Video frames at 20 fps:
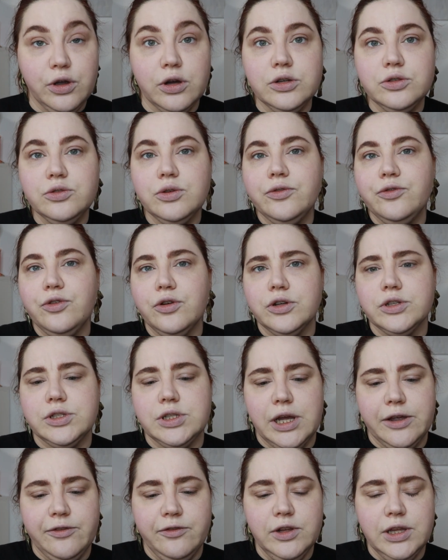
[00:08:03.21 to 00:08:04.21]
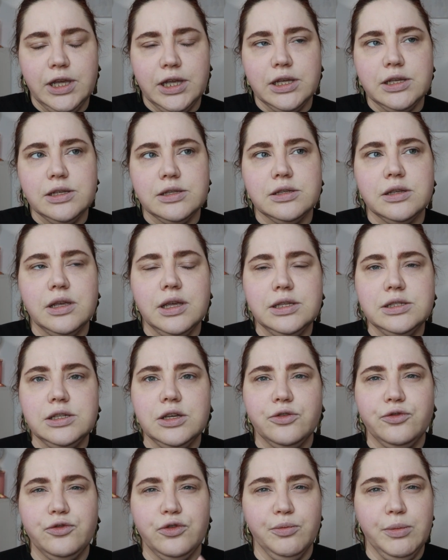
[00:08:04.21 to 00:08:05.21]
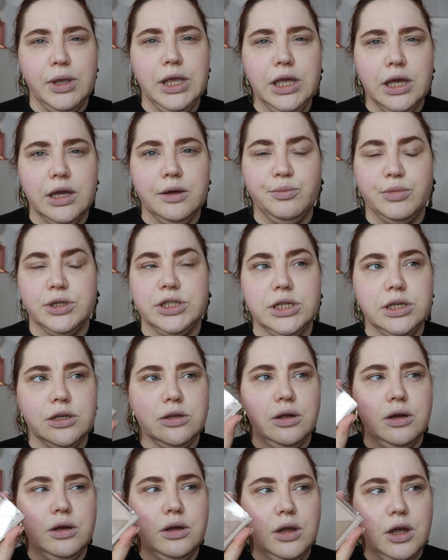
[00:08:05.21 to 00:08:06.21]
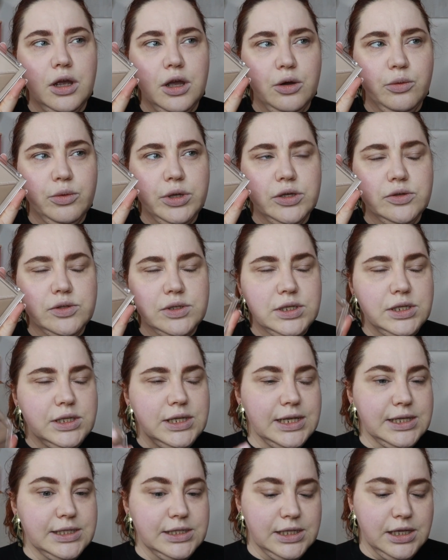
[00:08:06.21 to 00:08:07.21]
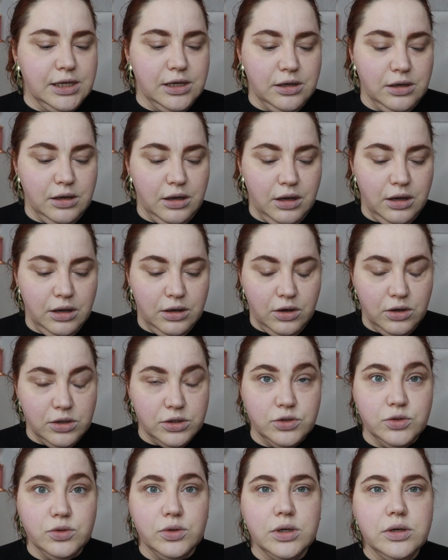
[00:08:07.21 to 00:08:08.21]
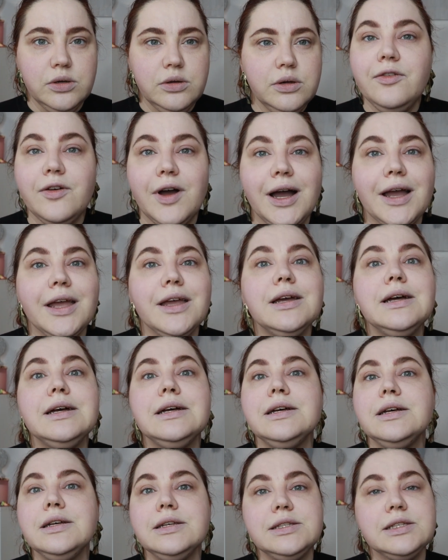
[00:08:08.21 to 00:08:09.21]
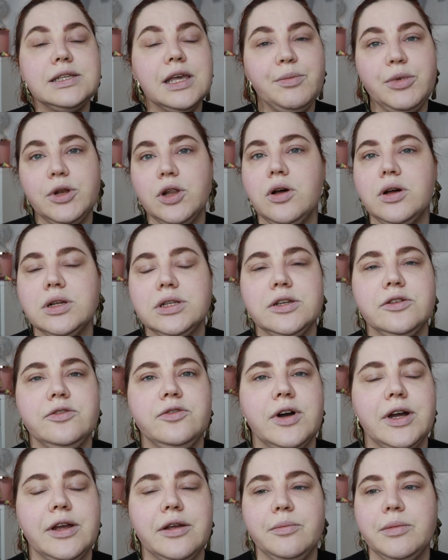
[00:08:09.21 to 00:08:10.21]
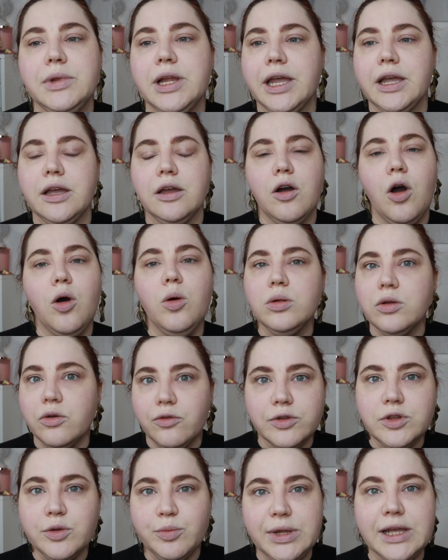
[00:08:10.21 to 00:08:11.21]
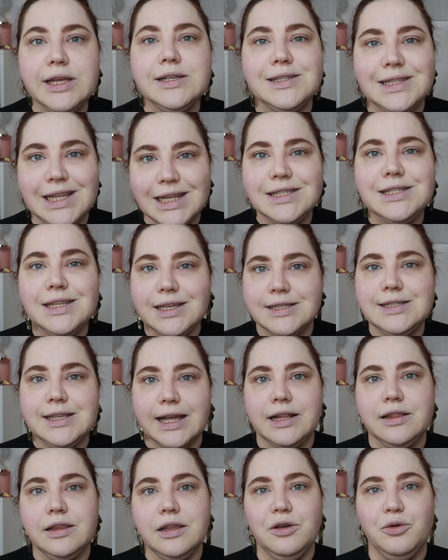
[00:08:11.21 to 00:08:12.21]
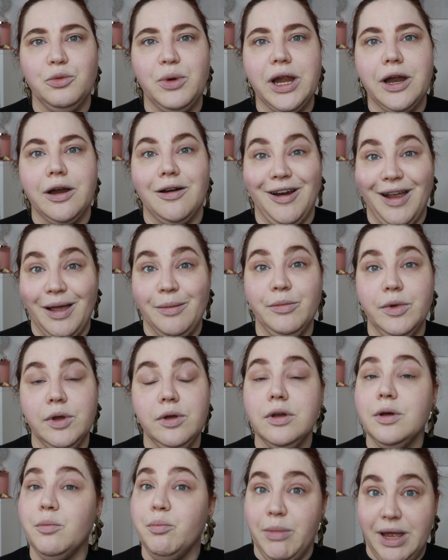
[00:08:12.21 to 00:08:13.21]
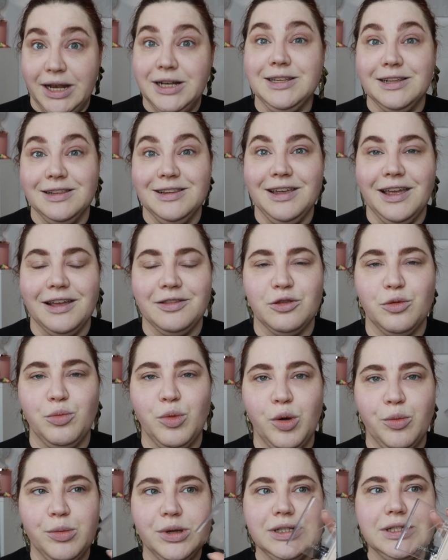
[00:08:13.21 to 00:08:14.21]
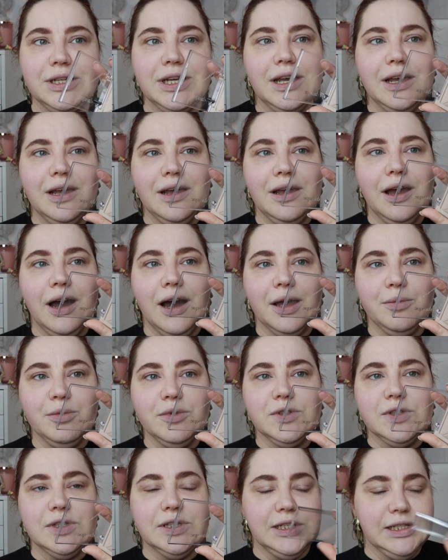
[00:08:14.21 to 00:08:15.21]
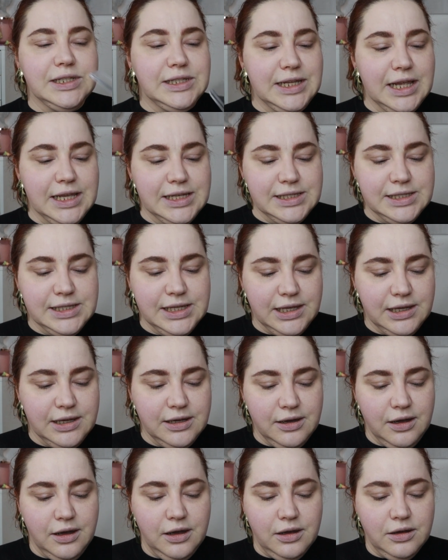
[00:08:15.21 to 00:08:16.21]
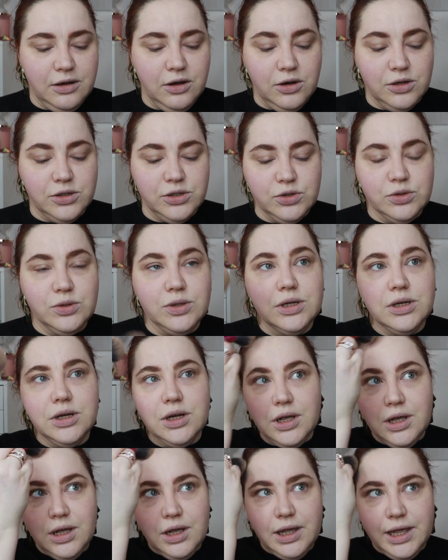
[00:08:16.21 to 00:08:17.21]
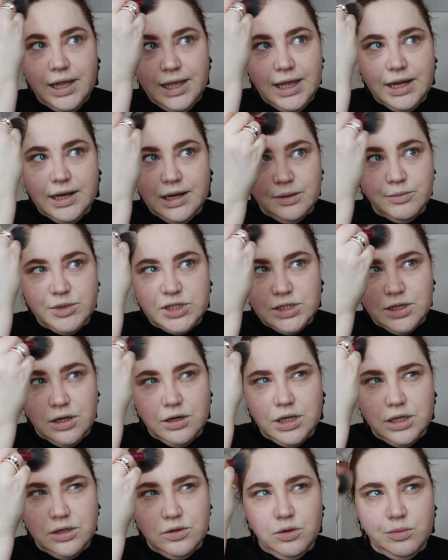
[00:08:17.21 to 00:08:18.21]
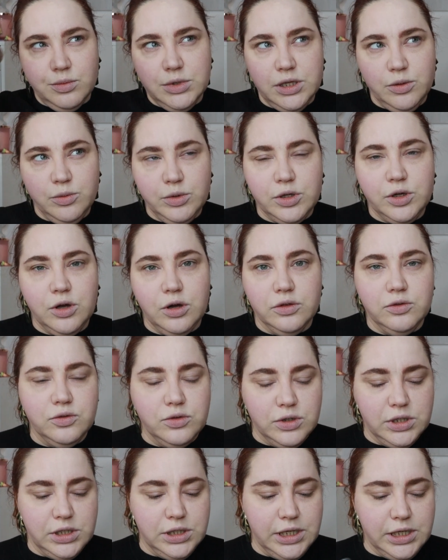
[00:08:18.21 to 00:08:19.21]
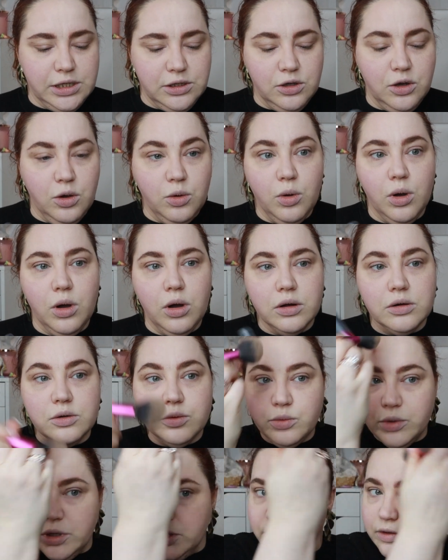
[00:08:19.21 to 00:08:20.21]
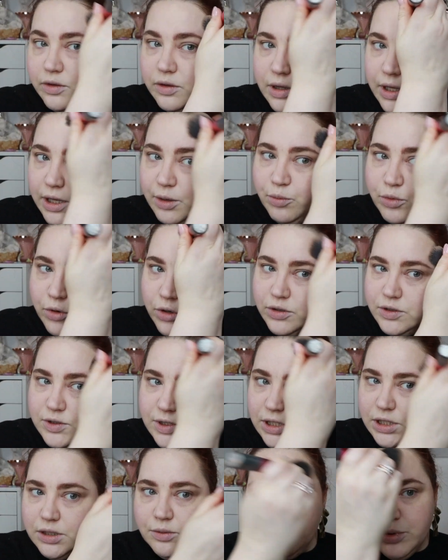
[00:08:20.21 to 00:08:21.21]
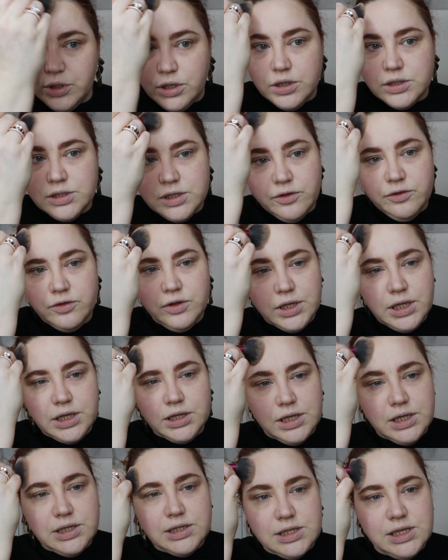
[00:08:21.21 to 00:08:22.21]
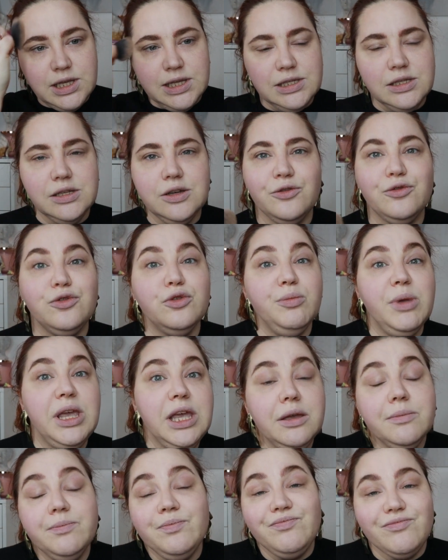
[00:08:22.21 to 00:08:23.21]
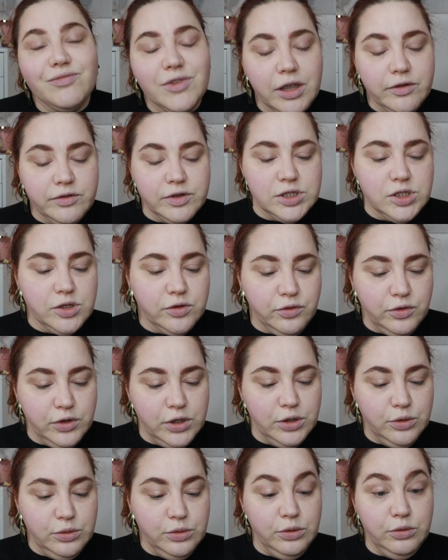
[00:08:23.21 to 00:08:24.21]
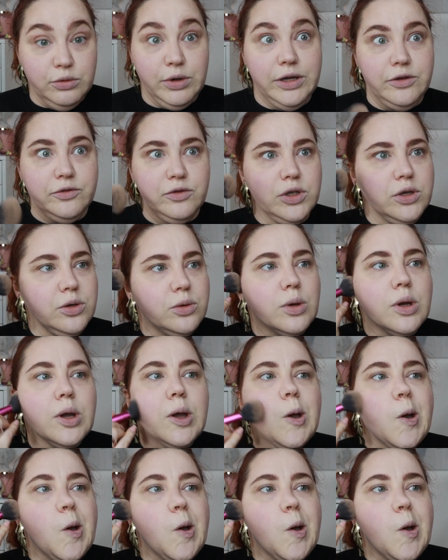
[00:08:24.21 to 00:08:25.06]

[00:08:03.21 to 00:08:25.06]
Contour first, I feel like it's easier for me in particular. We use the basic contour. If I skip a lot, if I'm like all over the place, that's exactly where I am mentally at the moment. I'm using the basic contour. Again, I'm starting normally with contour and then go on with like bronzing, because I feel like that's easier for me. If it's not for you, great for you.